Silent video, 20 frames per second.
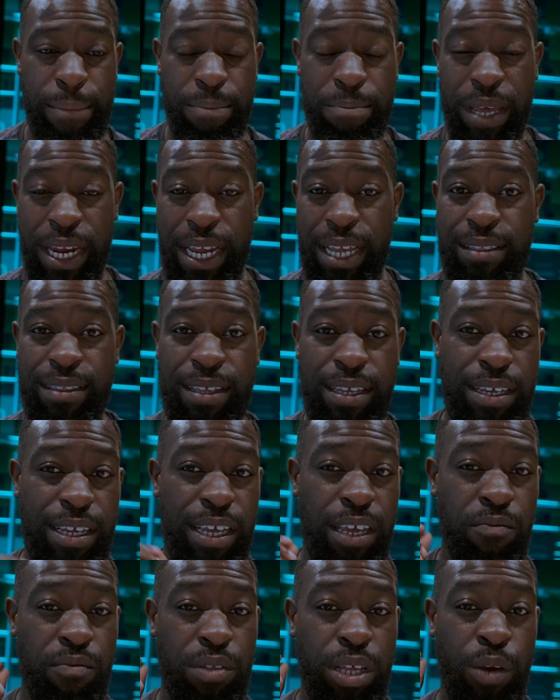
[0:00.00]
but I
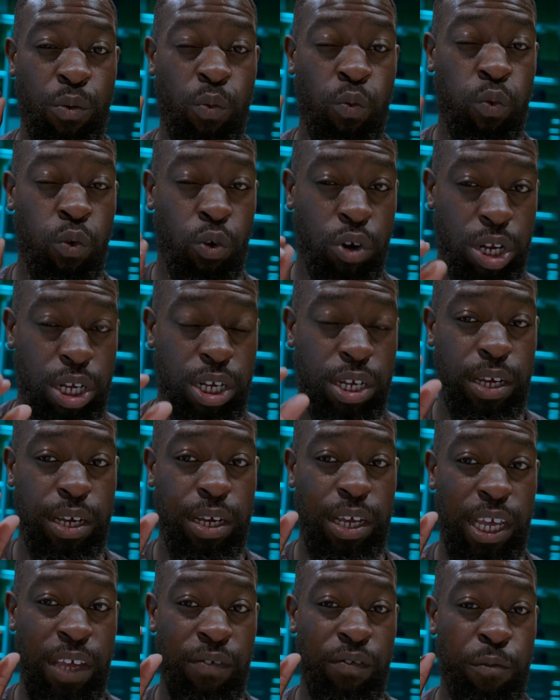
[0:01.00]
think if they work
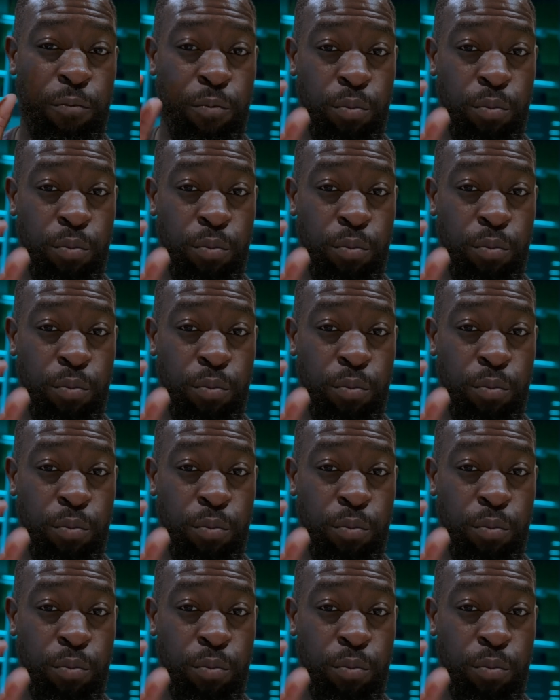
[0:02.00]
even